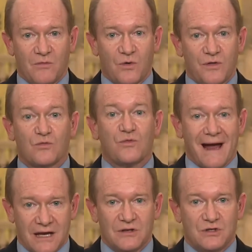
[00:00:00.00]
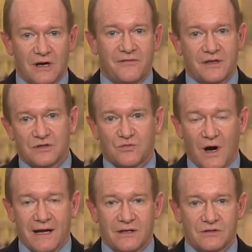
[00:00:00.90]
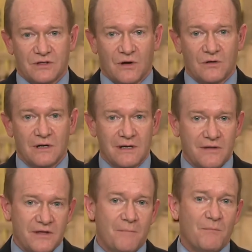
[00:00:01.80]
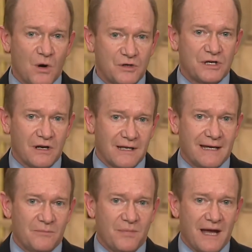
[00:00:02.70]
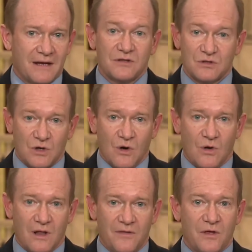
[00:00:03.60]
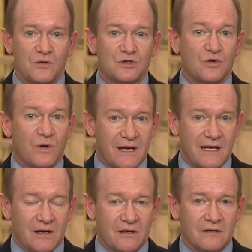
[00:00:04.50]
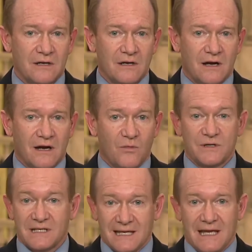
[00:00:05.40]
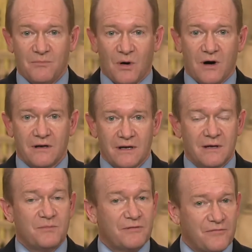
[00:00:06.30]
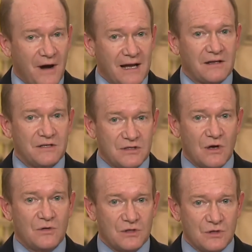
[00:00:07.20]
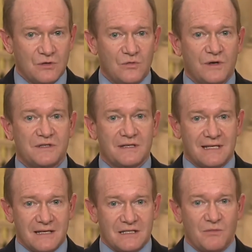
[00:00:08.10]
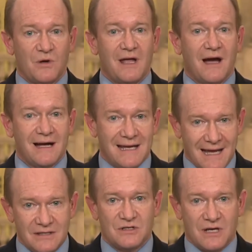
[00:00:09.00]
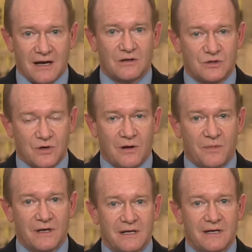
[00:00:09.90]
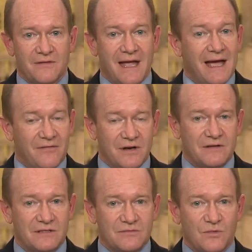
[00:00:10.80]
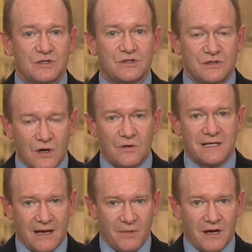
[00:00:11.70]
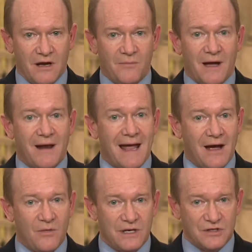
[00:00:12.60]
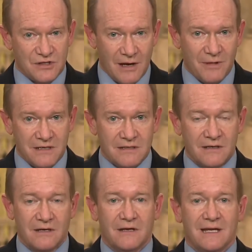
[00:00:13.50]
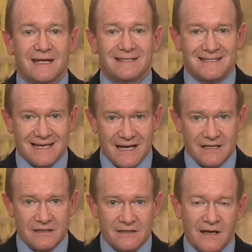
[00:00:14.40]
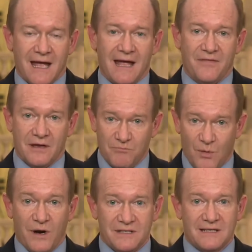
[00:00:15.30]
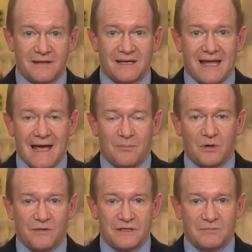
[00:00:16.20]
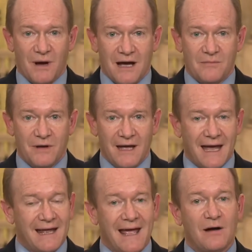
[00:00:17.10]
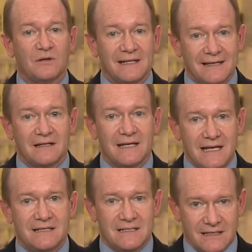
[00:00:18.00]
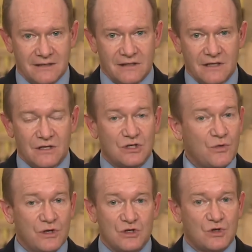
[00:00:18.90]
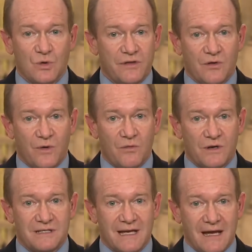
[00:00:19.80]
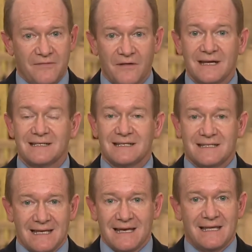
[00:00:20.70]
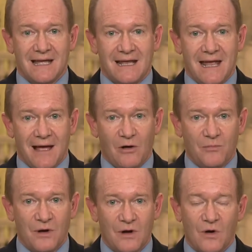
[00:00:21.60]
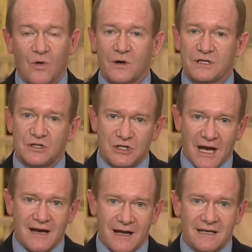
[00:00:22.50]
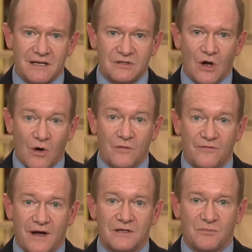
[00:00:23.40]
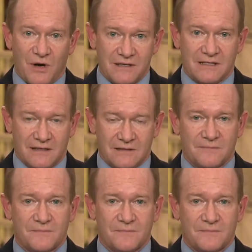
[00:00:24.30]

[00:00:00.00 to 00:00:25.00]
were the wreckage of this riot. So the emotional impact, the toll on those who were here was a key part, but frankly, so too was the testimony against Donald Trump. The evidence was so damning about how he summoned, incited, and then pointed at the Capitol this mob, and how little he did to ensure that we were safe, to send any help, or to check on his own vice president.